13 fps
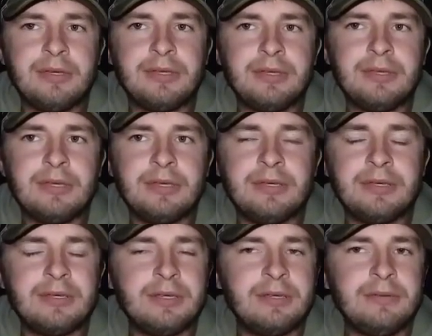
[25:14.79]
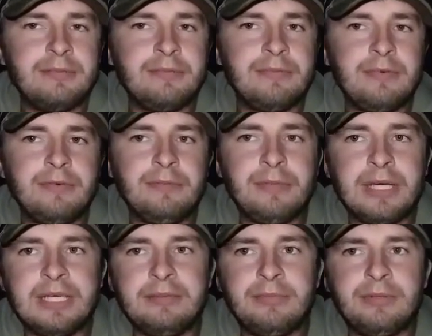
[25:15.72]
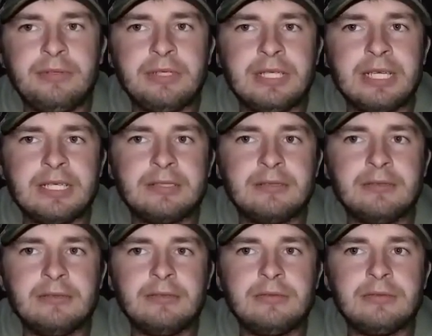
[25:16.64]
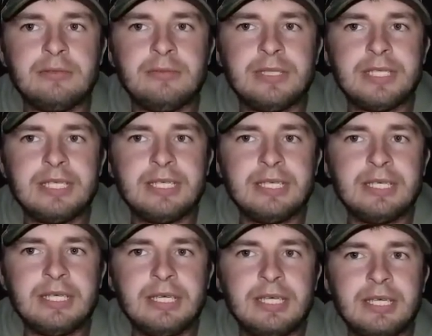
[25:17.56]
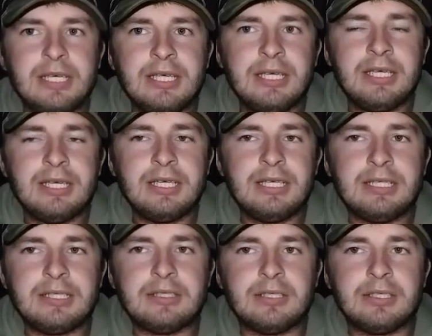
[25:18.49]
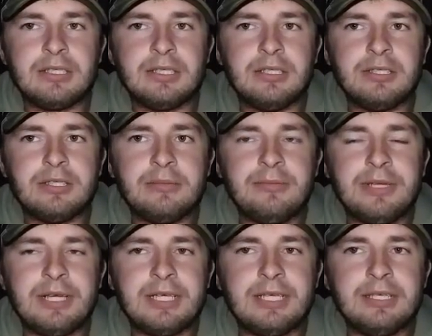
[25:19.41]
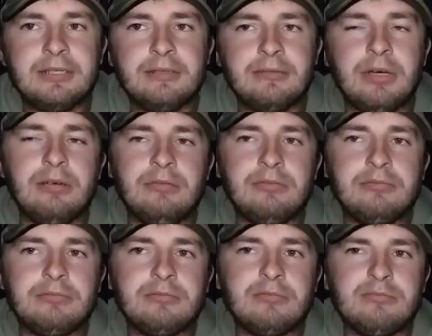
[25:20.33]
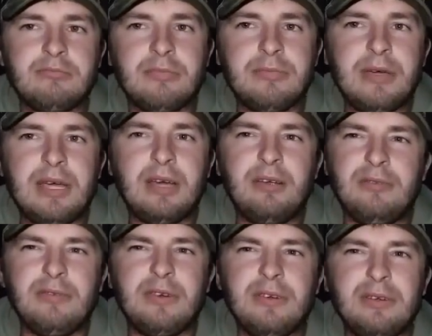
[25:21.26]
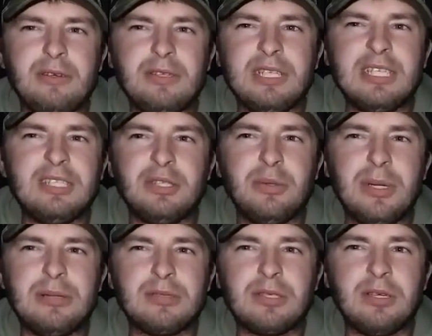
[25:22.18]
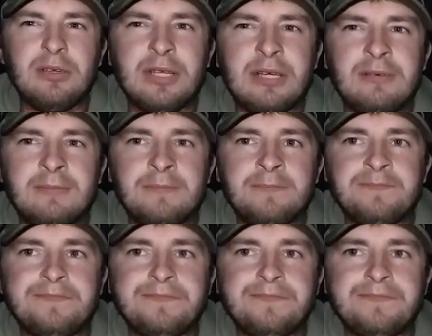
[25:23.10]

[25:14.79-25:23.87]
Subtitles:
But yeah, matey boy next door to me, he's just turned up late, well, over nearly 2 hours ago now.